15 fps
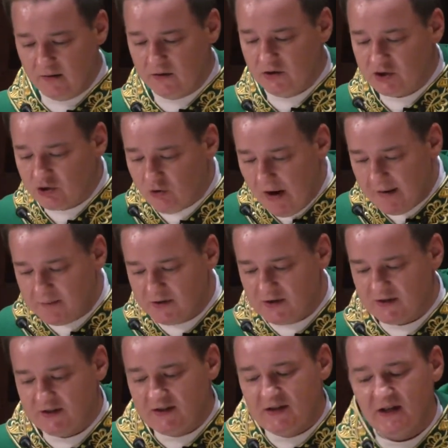describes
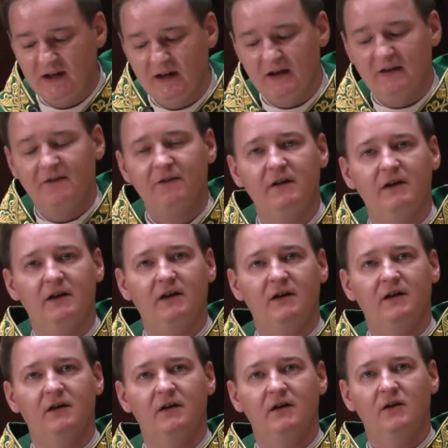the sinking
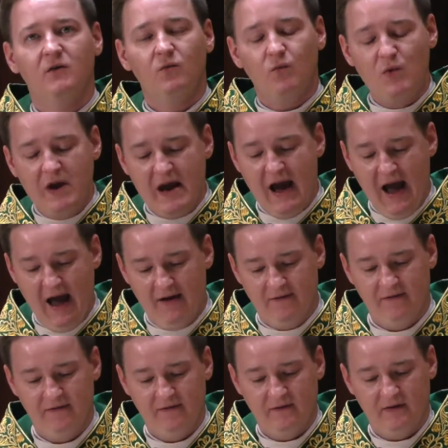feeling we have.